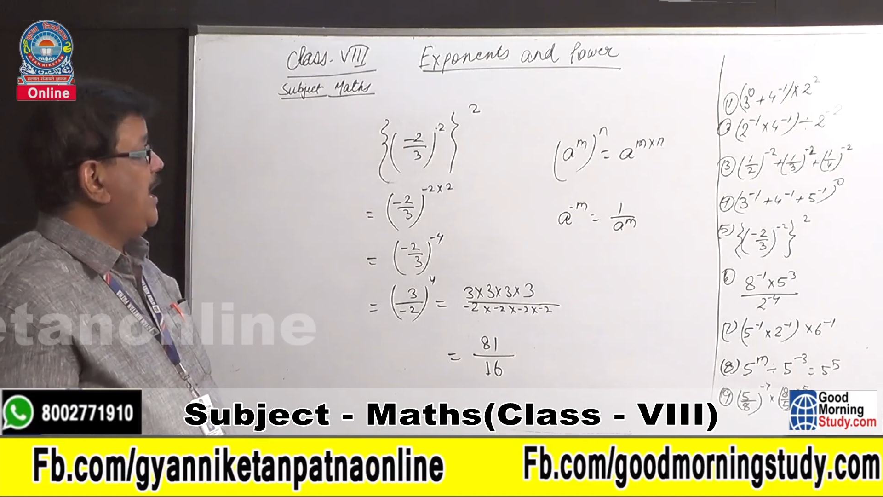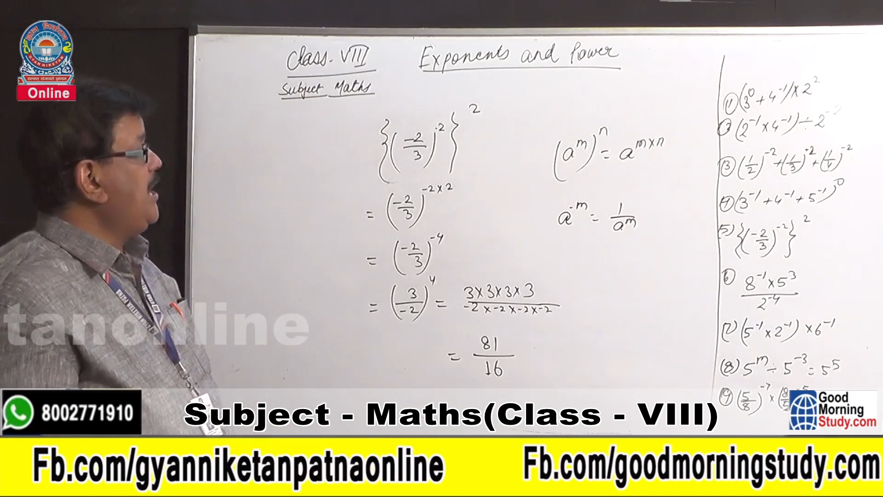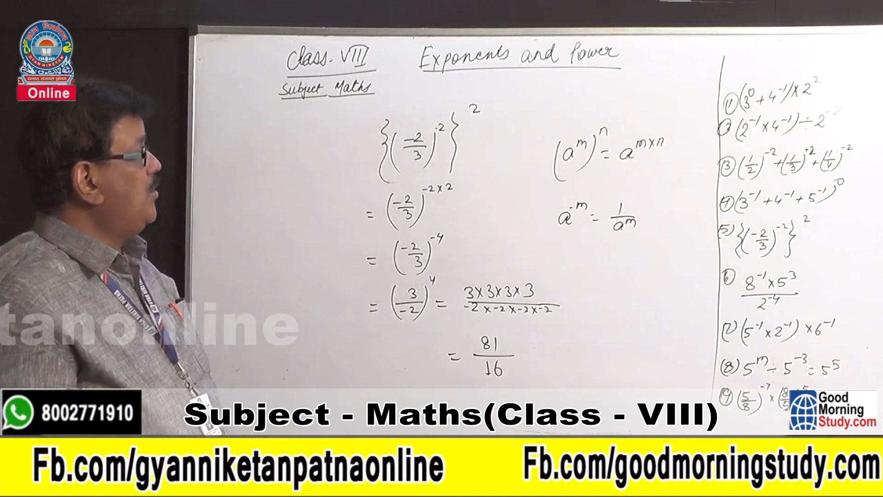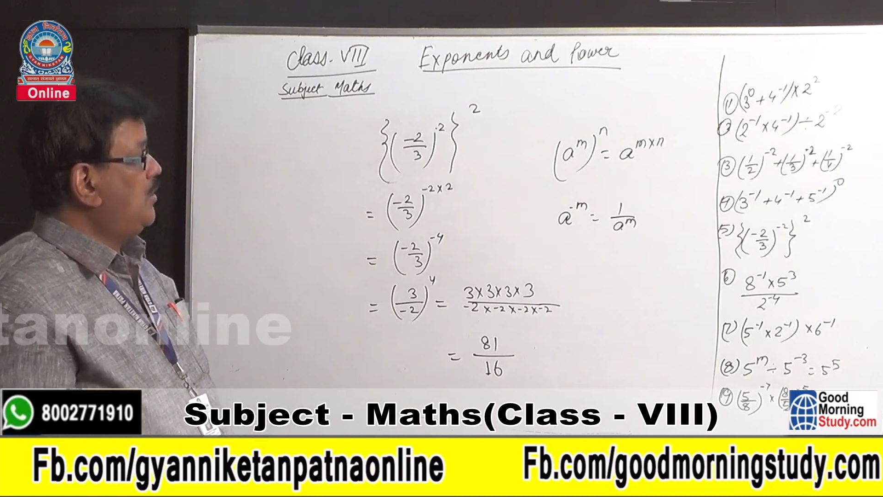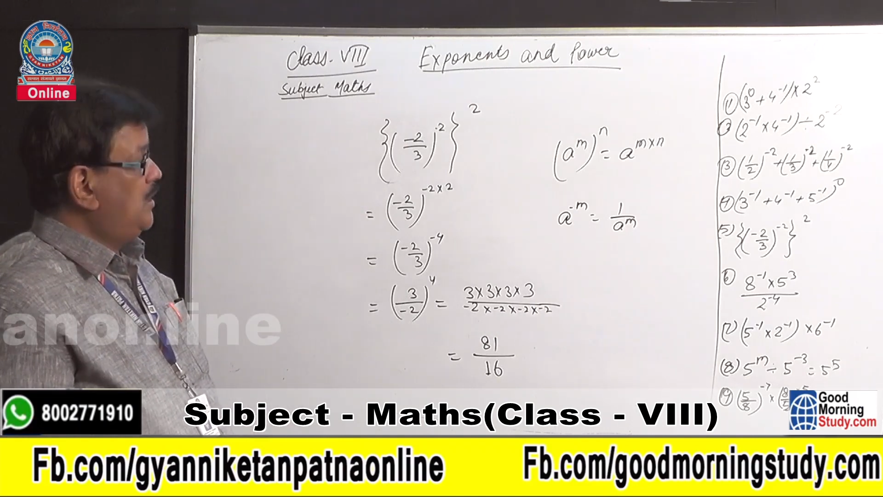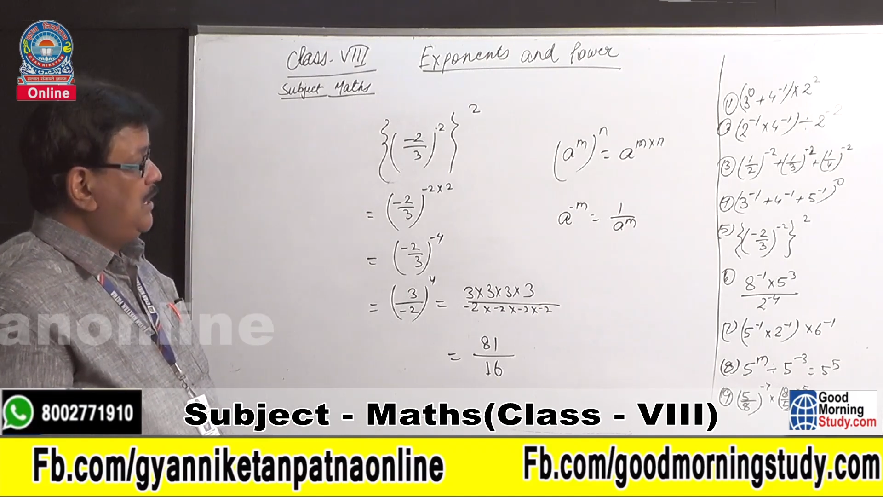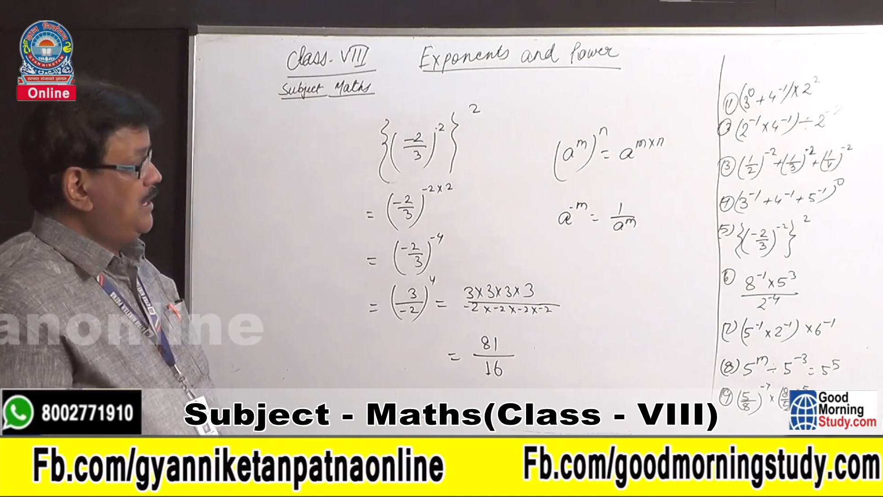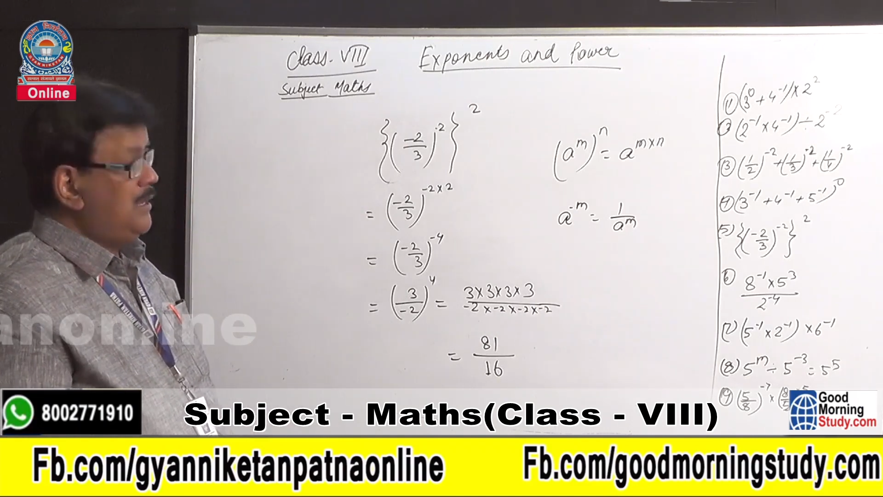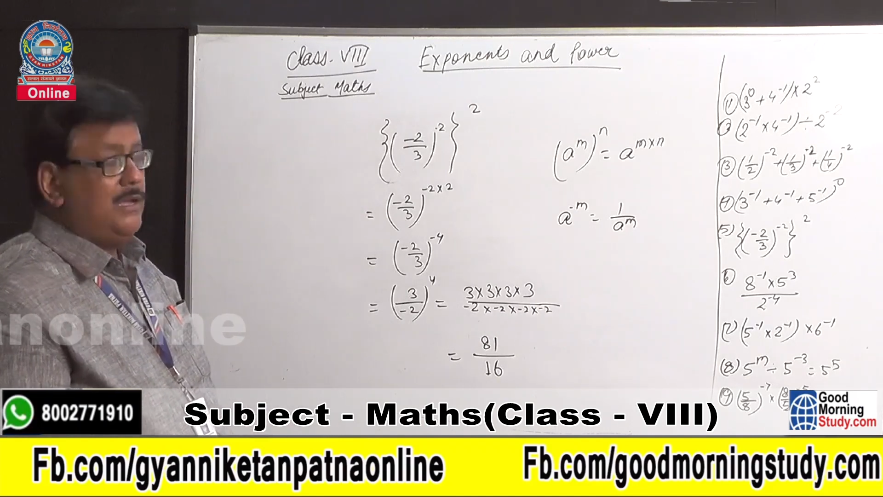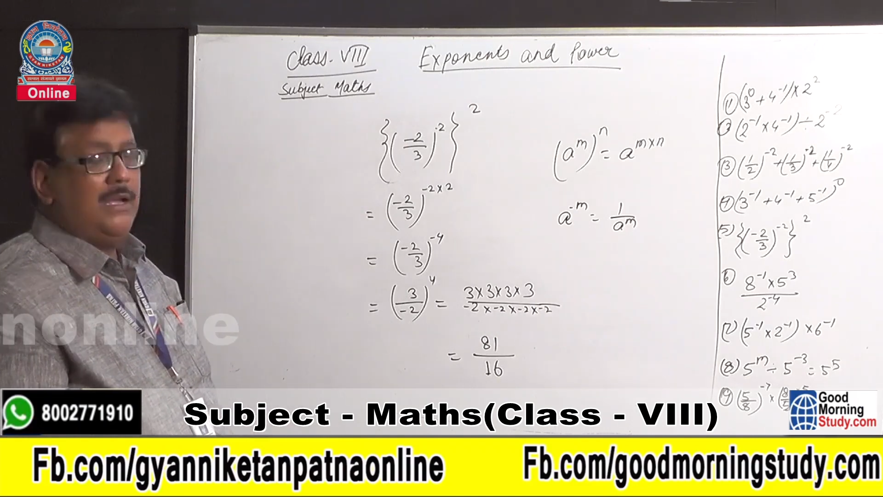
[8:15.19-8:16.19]
in
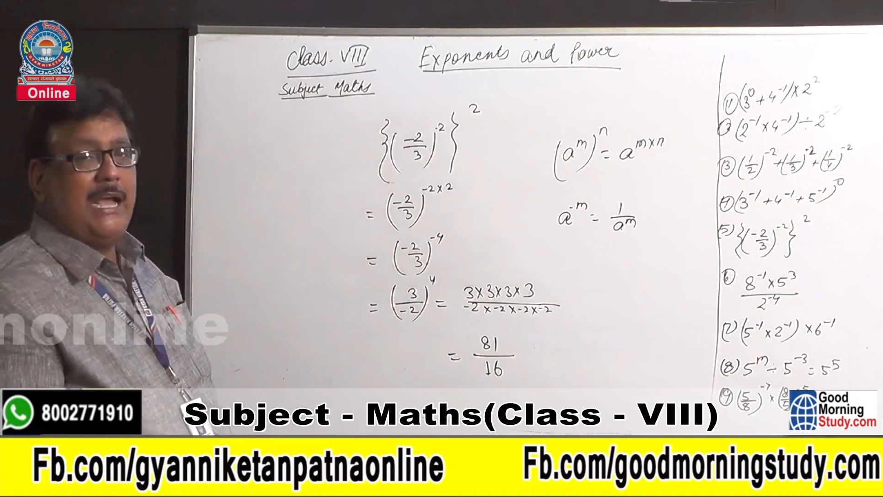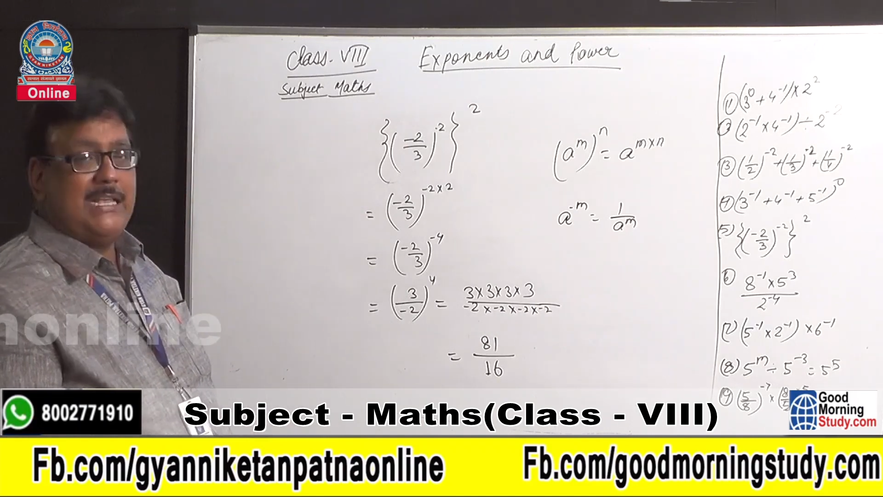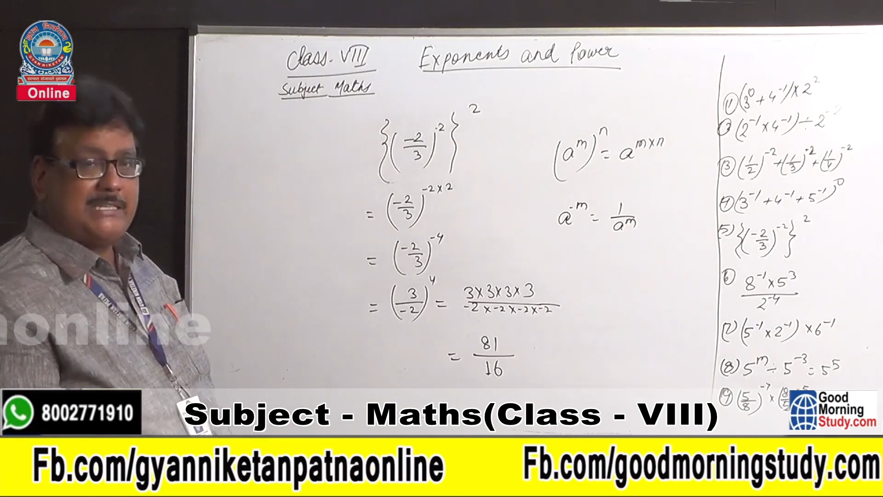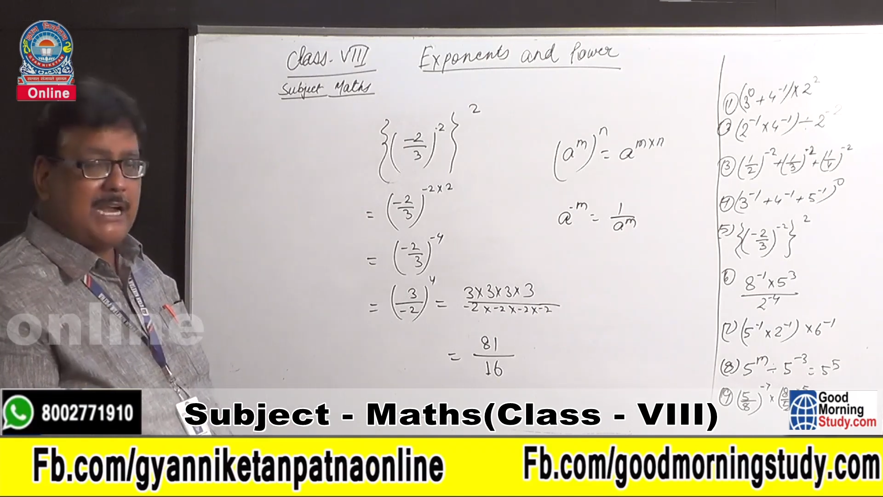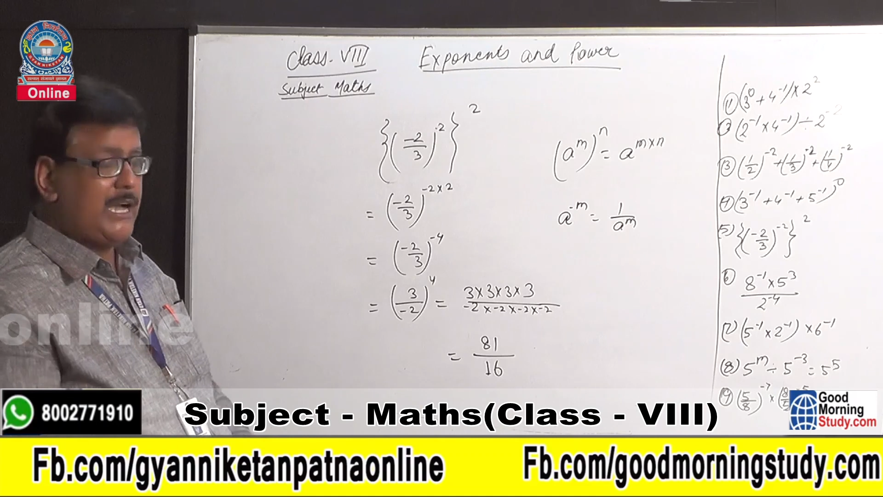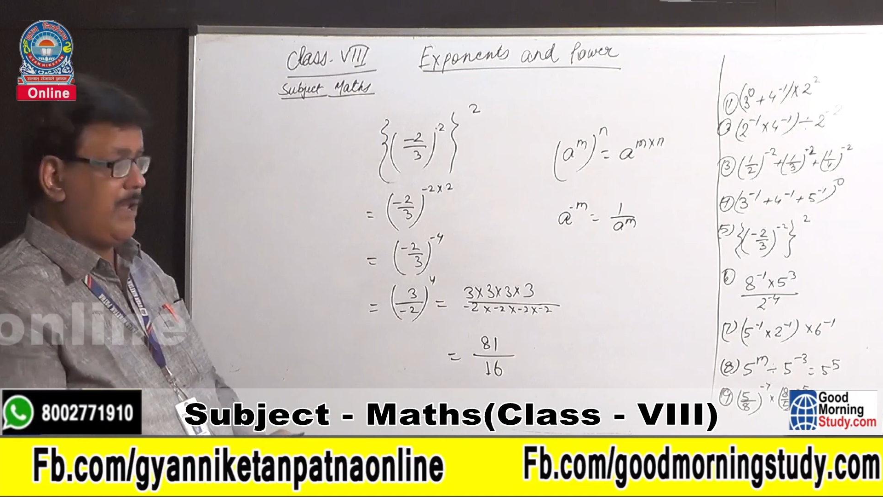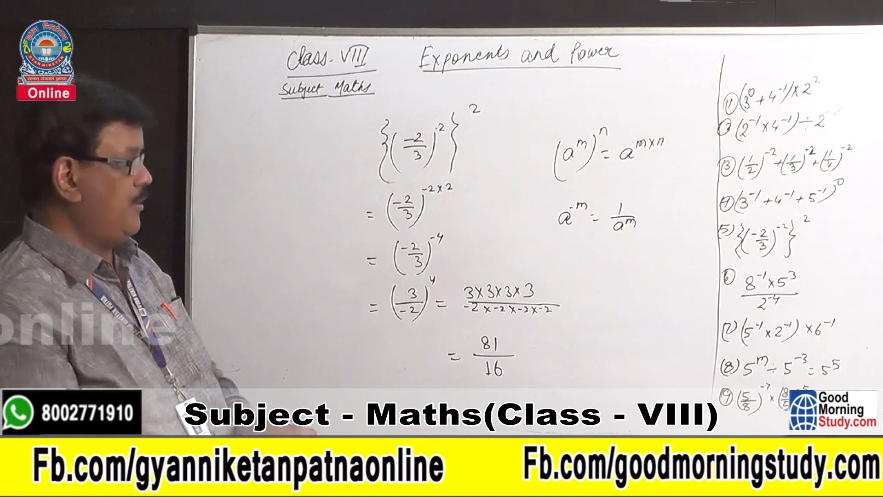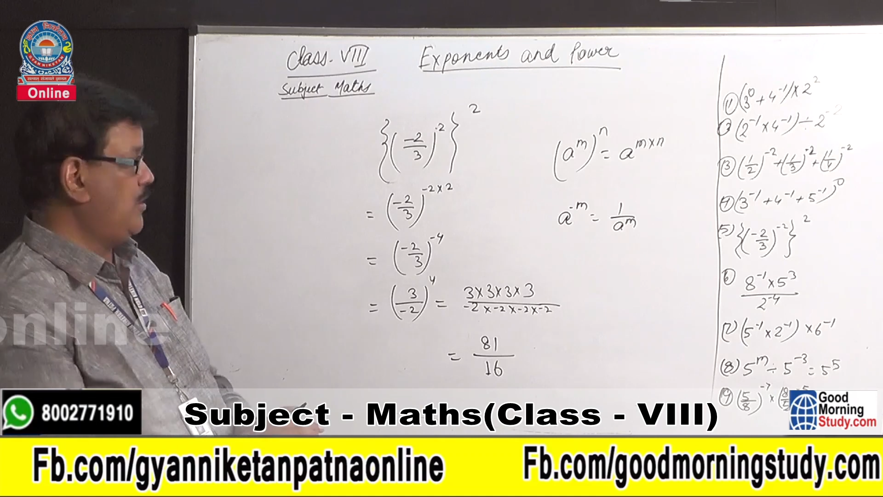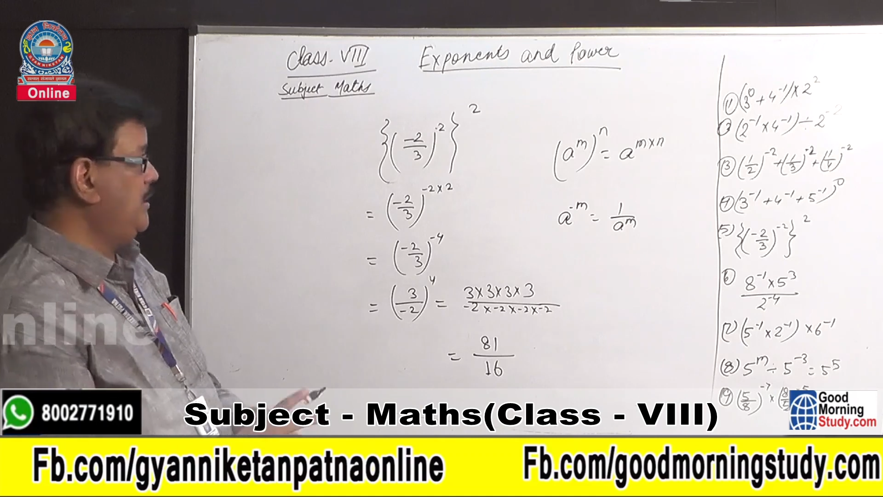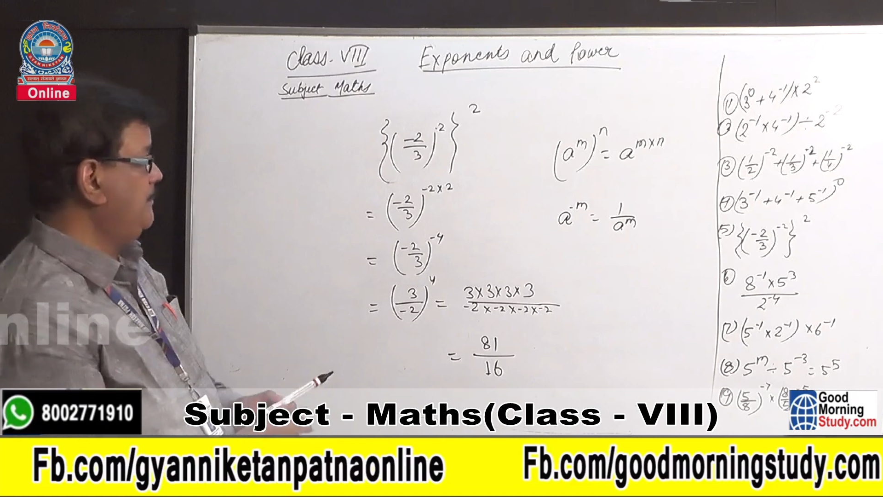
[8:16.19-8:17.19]
your NCERT
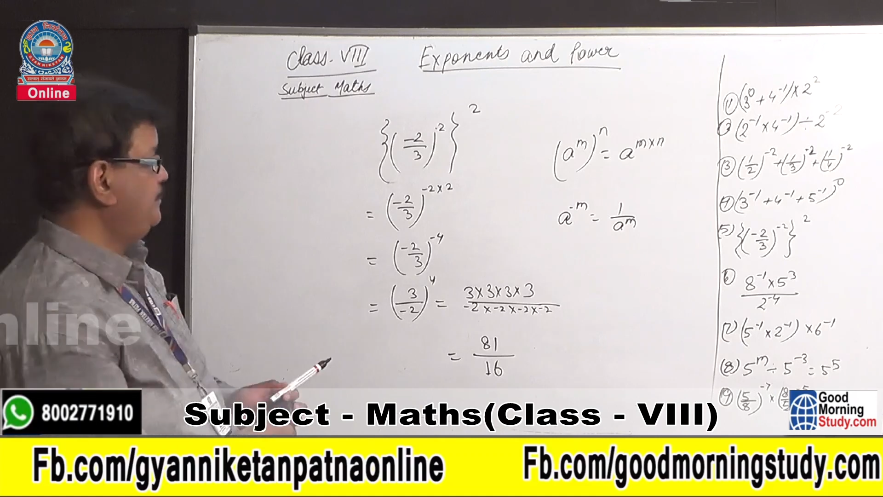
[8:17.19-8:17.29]
book.